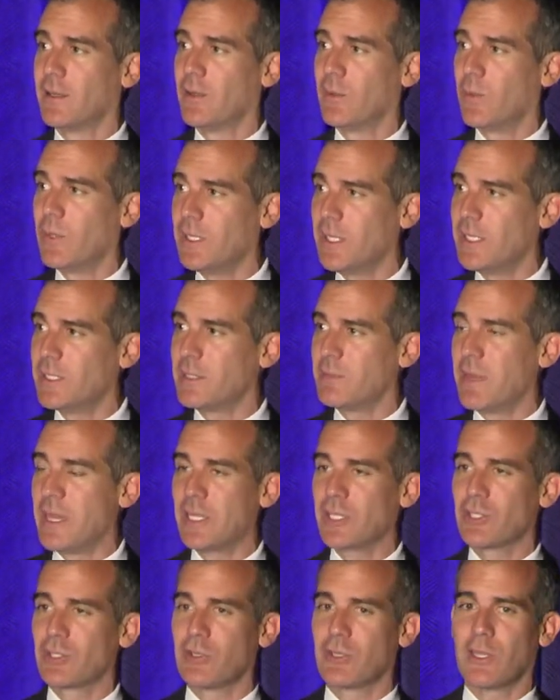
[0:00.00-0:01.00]
we need to
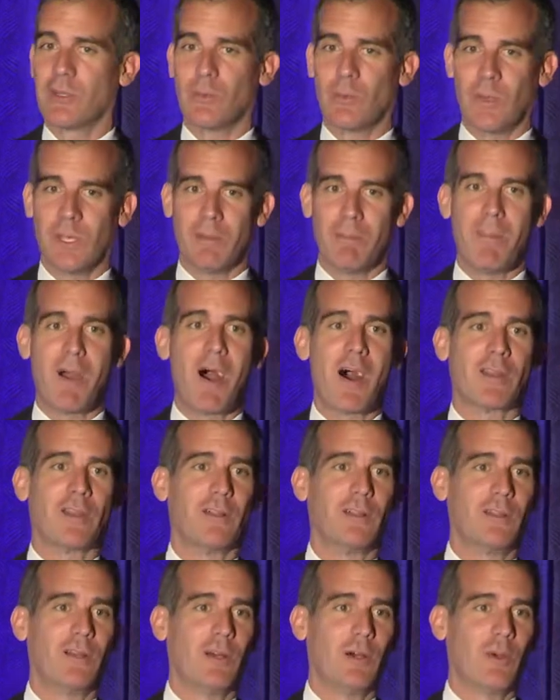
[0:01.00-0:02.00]
make sure that we
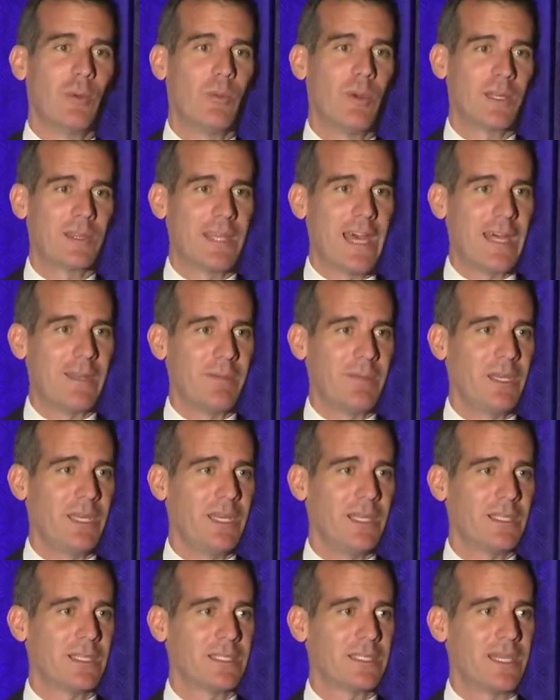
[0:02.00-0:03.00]
model what that
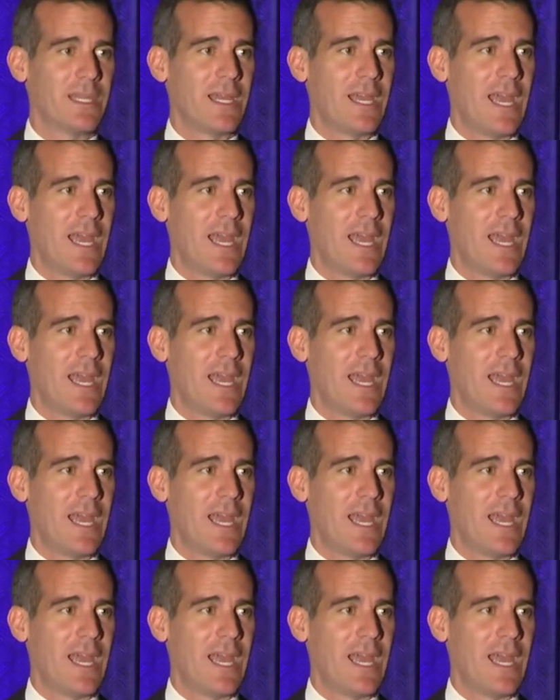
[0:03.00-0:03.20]
means